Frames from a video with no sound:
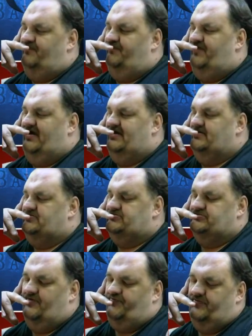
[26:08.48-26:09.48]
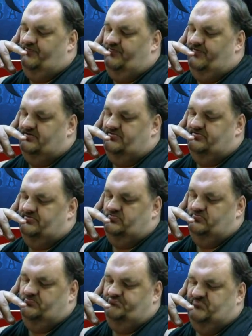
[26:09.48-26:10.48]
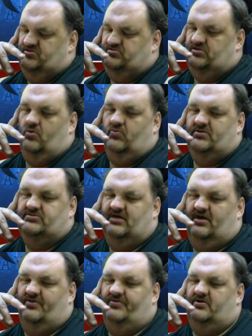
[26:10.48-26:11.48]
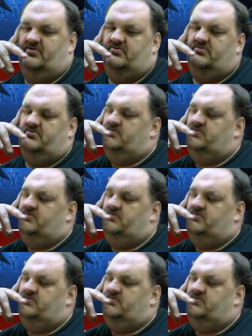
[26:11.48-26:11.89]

that is something that is always out there.